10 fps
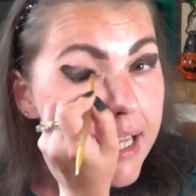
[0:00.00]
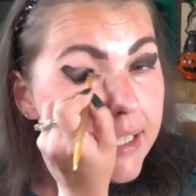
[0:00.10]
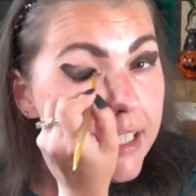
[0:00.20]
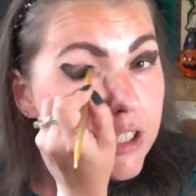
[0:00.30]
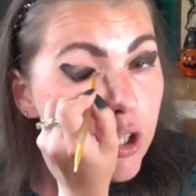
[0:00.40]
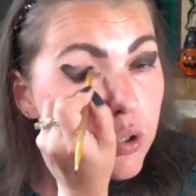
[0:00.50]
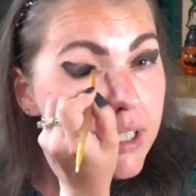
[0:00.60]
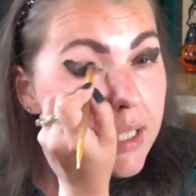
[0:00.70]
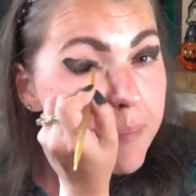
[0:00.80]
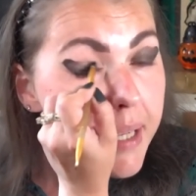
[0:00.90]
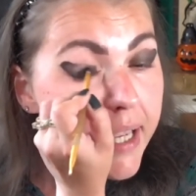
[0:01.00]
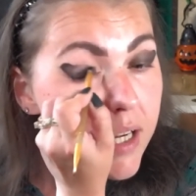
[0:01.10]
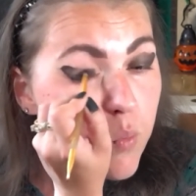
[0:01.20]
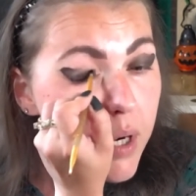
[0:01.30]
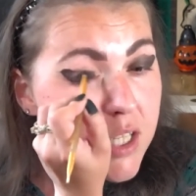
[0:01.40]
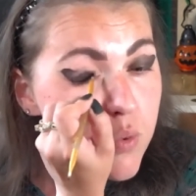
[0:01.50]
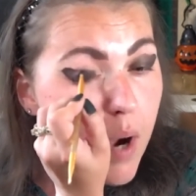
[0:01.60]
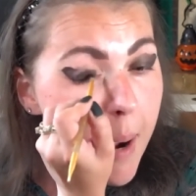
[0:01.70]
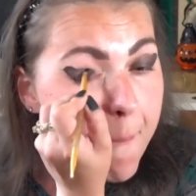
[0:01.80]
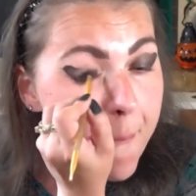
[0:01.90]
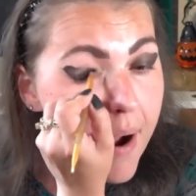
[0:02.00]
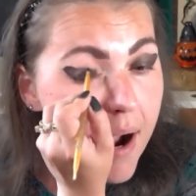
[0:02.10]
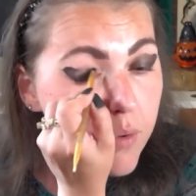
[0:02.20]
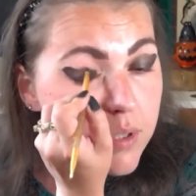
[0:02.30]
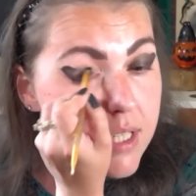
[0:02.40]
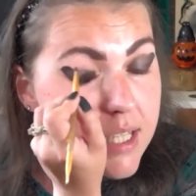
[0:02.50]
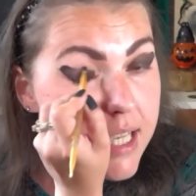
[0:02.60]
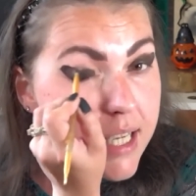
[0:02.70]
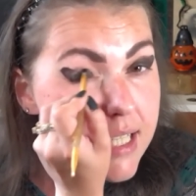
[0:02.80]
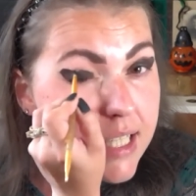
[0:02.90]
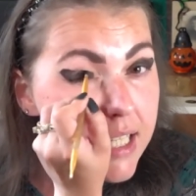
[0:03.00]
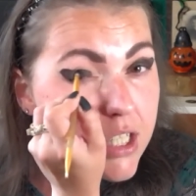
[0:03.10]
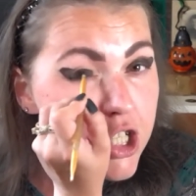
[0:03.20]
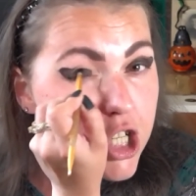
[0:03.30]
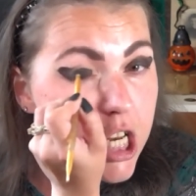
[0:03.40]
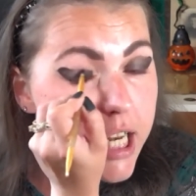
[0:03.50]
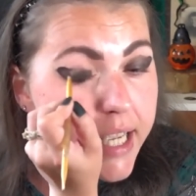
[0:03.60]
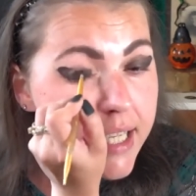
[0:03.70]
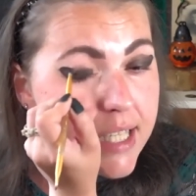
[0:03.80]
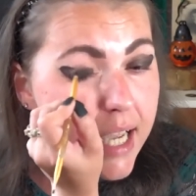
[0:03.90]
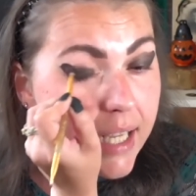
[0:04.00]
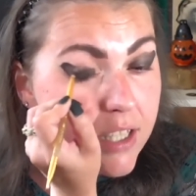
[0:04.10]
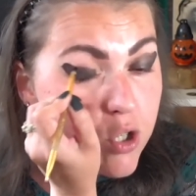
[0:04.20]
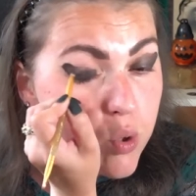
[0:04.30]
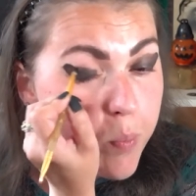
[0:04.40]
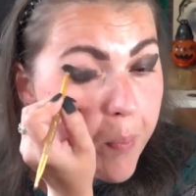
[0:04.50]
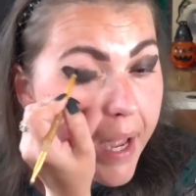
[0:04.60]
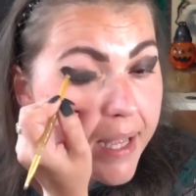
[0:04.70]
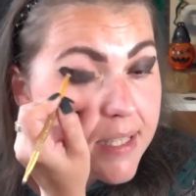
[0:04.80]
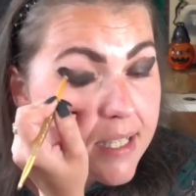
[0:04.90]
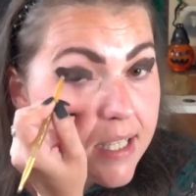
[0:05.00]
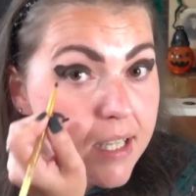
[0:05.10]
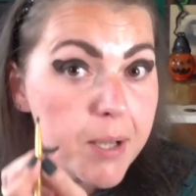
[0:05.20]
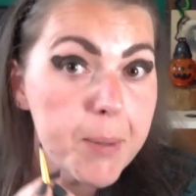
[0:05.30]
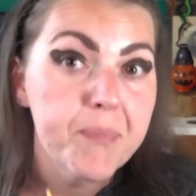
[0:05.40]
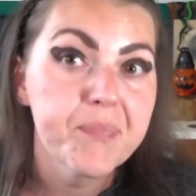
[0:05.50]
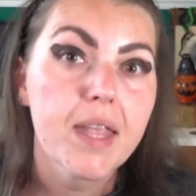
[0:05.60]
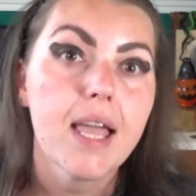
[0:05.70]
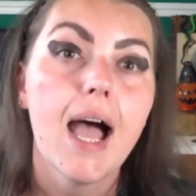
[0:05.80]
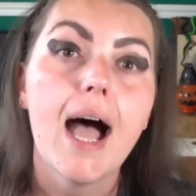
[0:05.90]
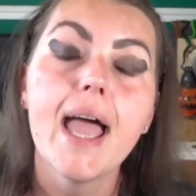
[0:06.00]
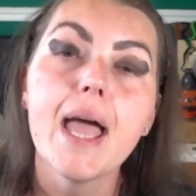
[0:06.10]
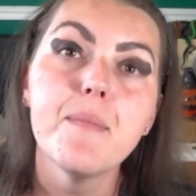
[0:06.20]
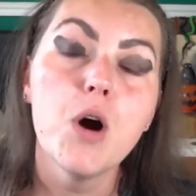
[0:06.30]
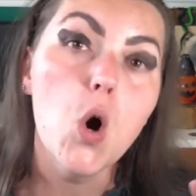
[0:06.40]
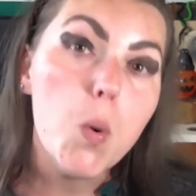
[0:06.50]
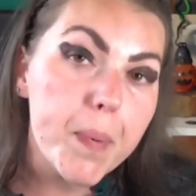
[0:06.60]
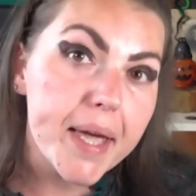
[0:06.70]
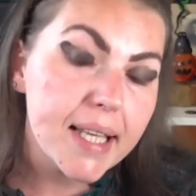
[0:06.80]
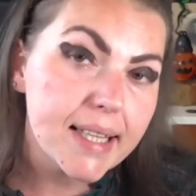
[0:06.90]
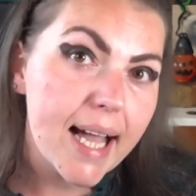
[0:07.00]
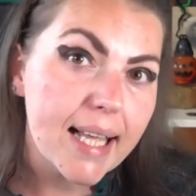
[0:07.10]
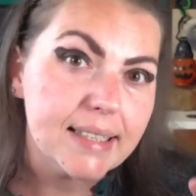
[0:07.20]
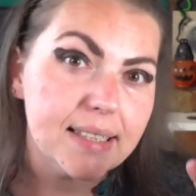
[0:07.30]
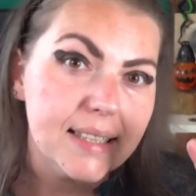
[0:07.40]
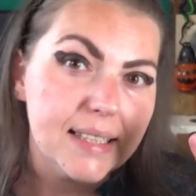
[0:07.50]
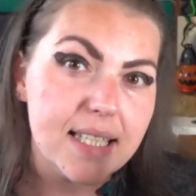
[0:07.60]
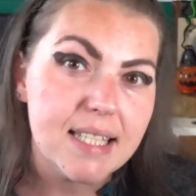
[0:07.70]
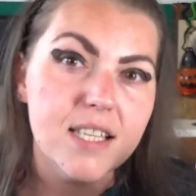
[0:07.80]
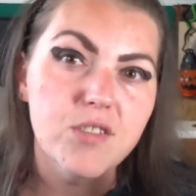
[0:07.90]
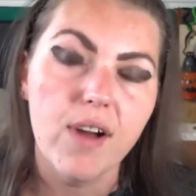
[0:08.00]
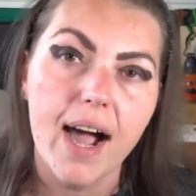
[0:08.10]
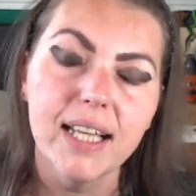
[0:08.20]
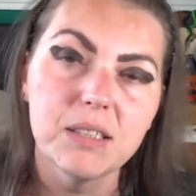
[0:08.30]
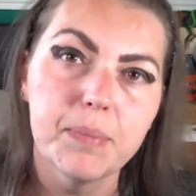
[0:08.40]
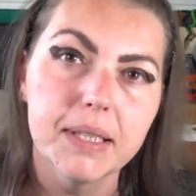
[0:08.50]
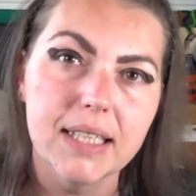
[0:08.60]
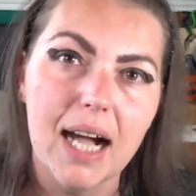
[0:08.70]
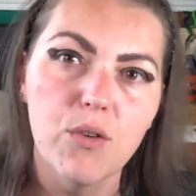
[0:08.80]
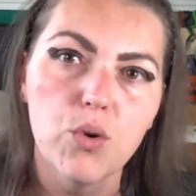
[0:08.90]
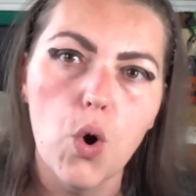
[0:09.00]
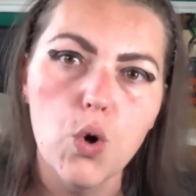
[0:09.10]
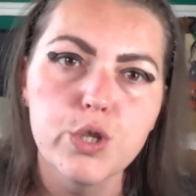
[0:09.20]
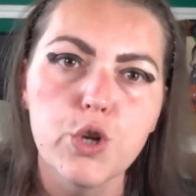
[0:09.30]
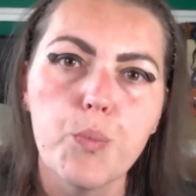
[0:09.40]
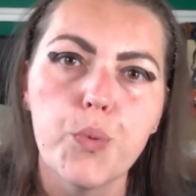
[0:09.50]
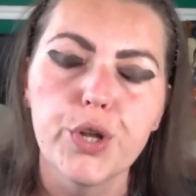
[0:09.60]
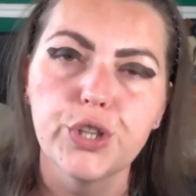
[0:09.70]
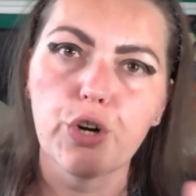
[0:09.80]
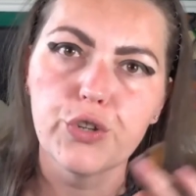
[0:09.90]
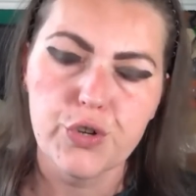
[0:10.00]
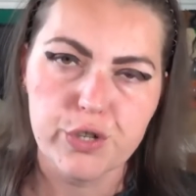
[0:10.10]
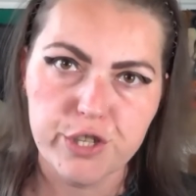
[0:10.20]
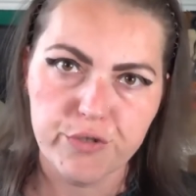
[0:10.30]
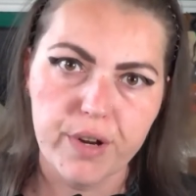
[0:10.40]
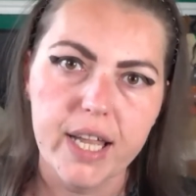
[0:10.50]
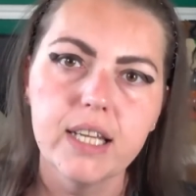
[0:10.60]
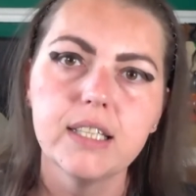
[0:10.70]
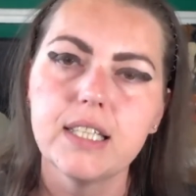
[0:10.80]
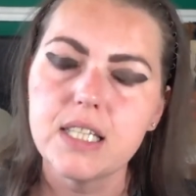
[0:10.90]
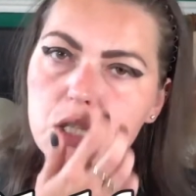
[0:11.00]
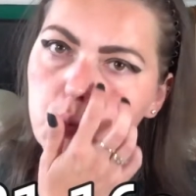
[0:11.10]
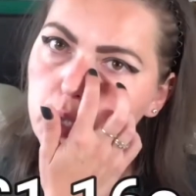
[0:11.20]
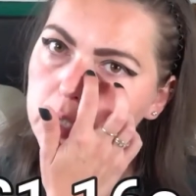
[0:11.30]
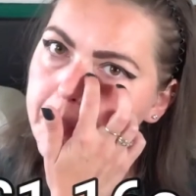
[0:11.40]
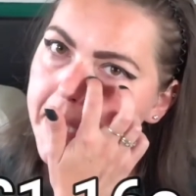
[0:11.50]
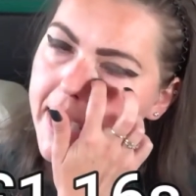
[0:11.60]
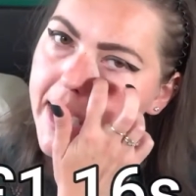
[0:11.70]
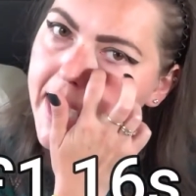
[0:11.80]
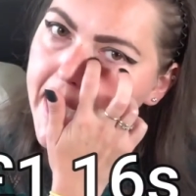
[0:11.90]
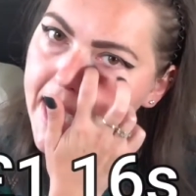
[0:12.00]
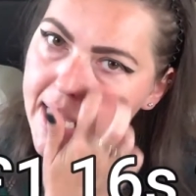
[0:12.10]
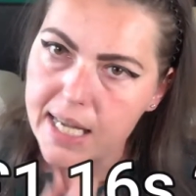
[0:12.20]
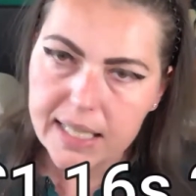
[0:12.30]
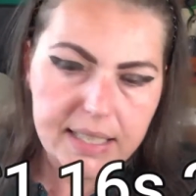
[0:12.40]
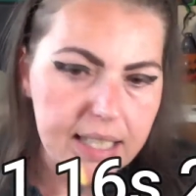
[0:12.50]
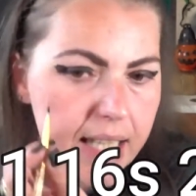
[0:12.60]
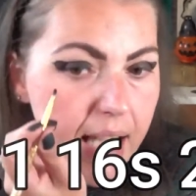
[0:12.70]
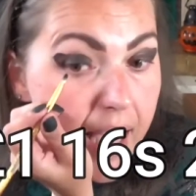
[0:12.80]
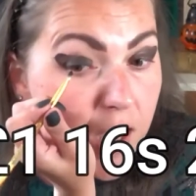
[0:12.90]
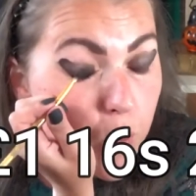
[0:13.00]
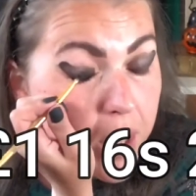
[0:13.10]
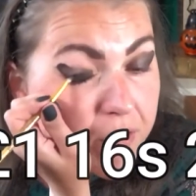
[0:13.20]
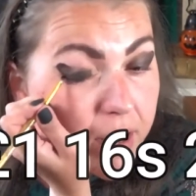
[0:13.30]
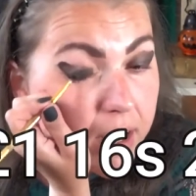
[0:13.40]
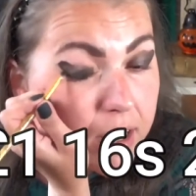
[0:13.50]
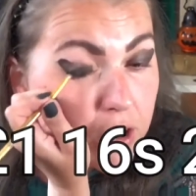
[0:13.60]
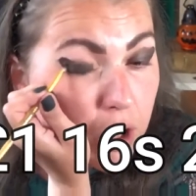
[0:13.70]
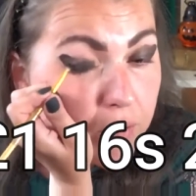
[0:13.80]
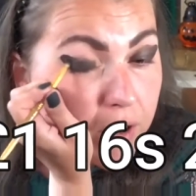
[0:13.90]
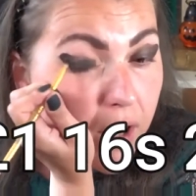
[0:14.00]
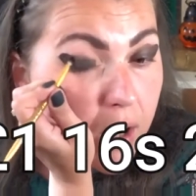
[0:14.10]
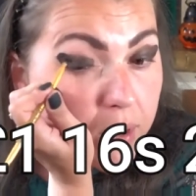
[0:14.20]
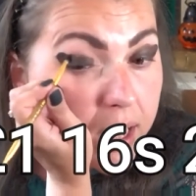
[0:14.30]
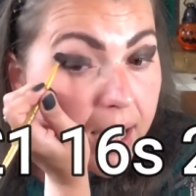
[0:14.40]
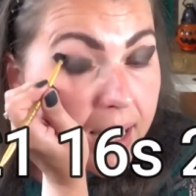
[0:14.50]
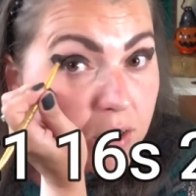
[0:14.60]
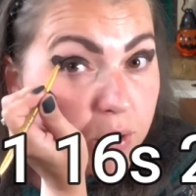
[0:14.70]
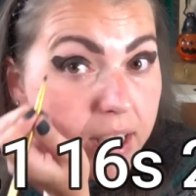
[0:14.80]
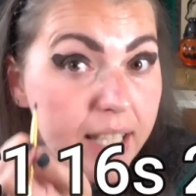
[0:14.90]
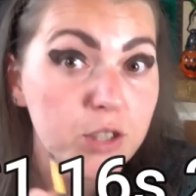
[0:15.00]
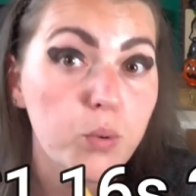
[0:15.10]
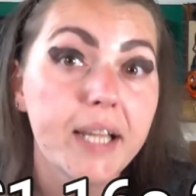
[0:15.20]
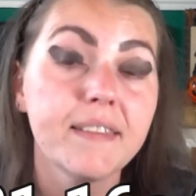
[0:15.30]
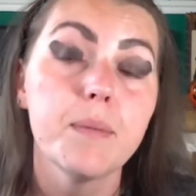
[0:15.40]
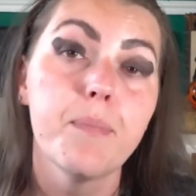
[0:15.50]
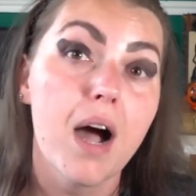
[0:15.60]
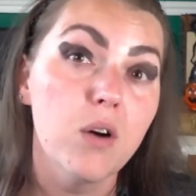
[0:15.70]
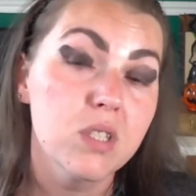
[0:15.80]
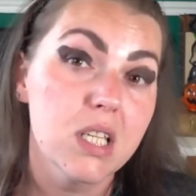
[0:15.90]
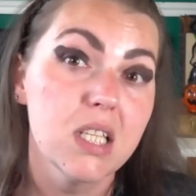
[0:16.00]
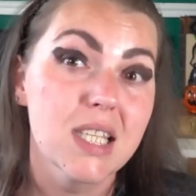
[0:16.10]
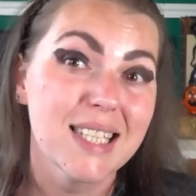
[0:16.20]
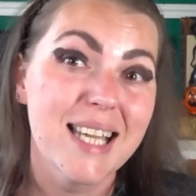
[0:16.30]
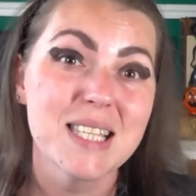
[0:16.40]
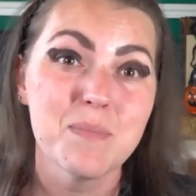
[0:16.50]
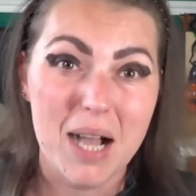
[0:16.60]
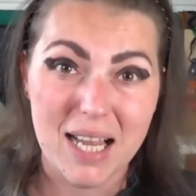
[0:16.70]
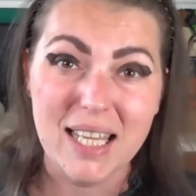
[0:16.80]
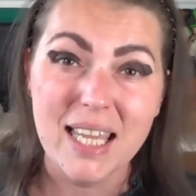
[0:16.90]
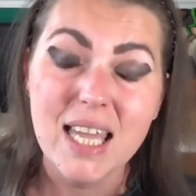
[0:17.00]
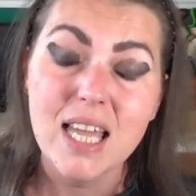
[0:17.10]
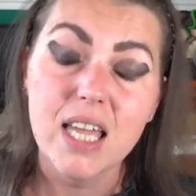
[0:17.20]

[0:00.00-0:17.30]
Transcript: The total bill was one pound sixteen shillings and two pence. I am hoping that uh, this is right, but I will also put it on your screen. This would be the equivalent of around one hundred and twenty pounds in today's money.